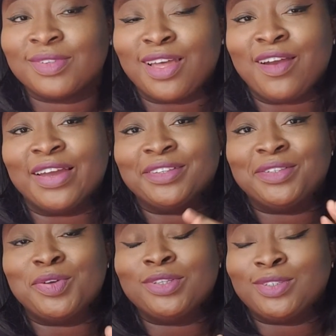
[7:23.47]
Alright,
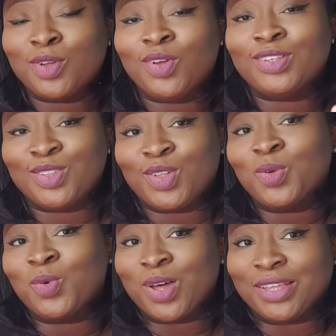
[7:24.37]
so it's not it's not the
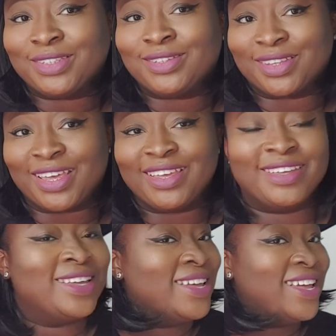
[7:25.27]
worst, okay?
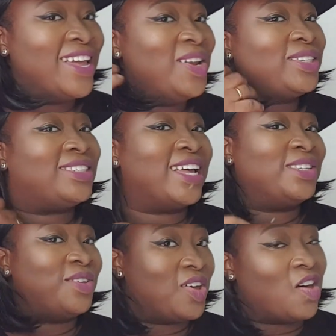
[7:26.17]
It looks nice
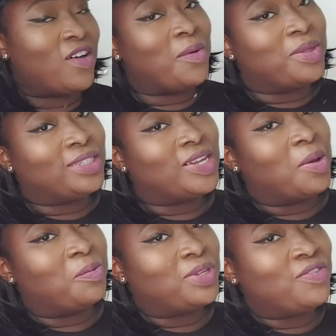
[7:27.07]
when you cover up the
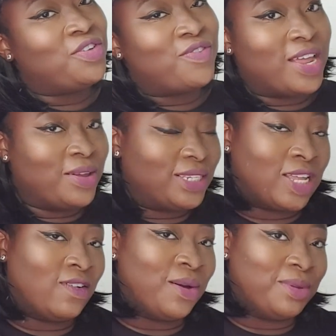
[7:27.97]
top. So if you find it to
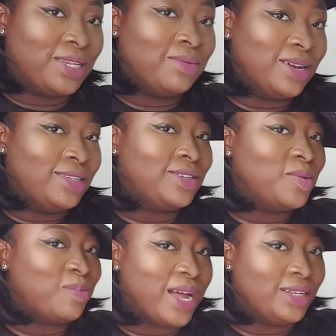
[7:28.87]
cover up the top, then it's
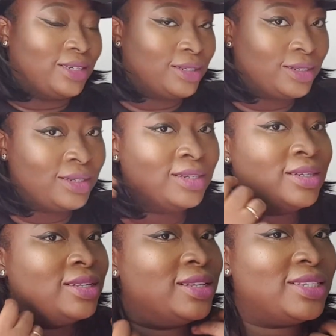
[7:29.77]
not bad.
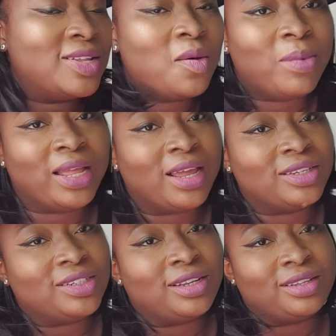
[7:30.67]
This is not bad
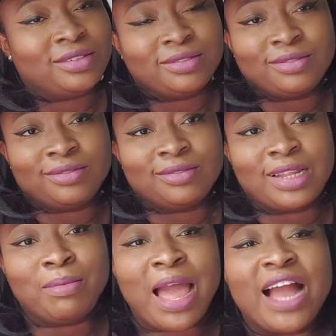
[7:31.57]
actually. I
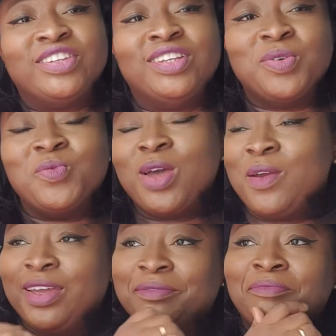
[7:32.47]
might actually wear
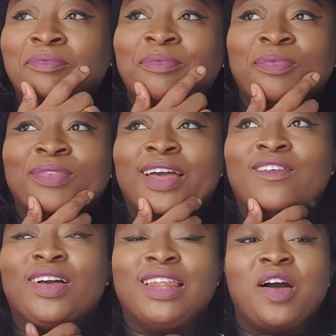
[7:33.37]
it. I've
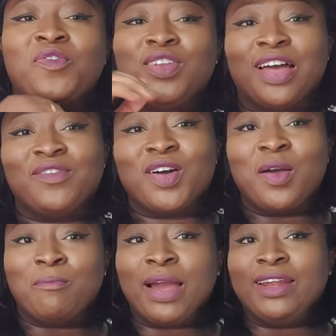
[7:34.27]
got an outfit I've got
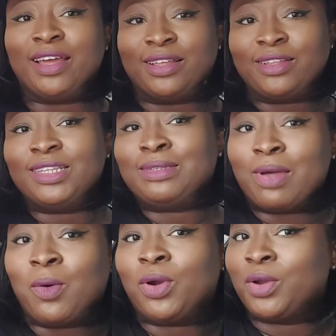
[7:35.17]
in mind that this
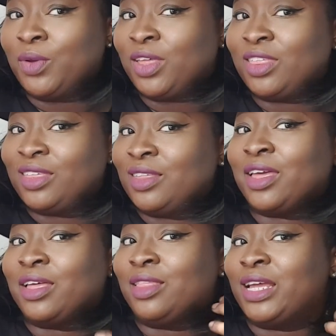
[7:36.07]
might work with,
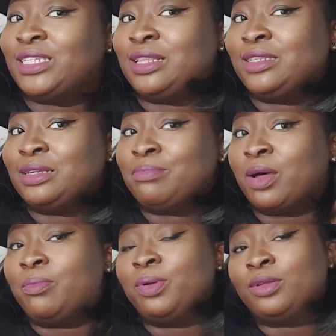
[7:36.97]
like a nice little bob.